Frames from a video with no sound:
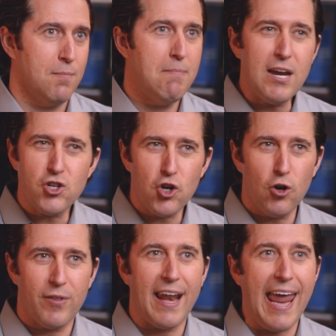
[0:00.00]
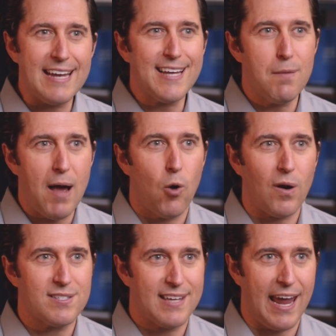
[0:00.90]
Make sure that
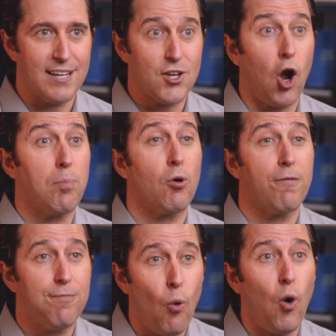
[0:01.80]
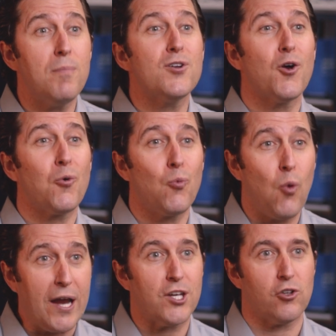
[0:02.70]
anti-malware scans are performed
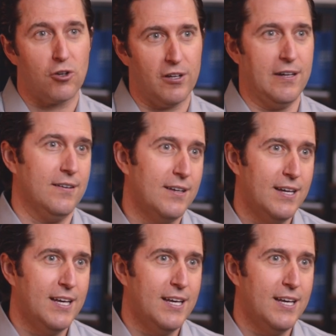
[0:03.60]
regularly.